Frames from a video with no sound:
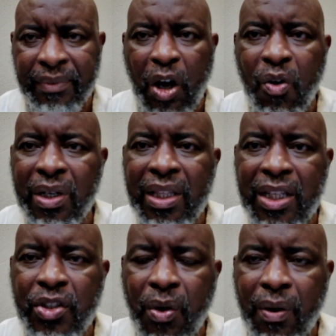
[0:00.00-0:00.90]
Only the
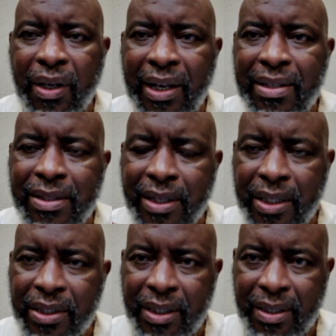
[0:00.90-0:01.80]
Torah is
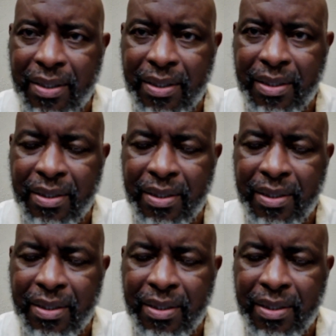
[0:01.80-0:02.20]
righteous.